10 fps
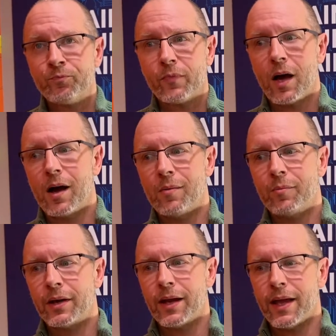and
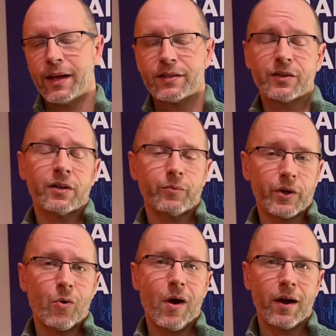it's going to
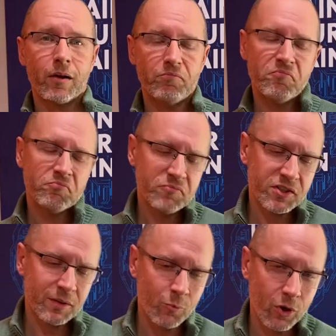require
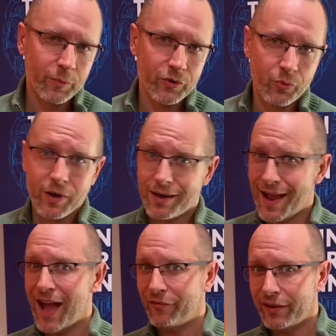somewhere between
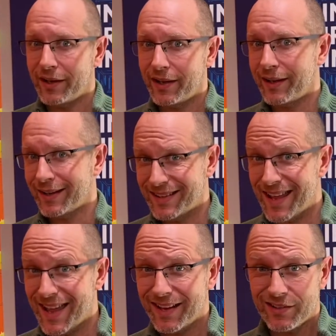half a day and a
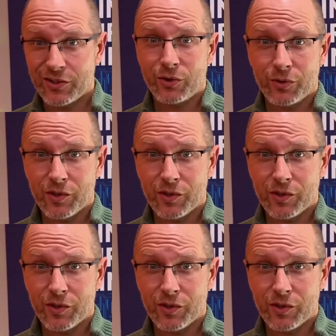day to do this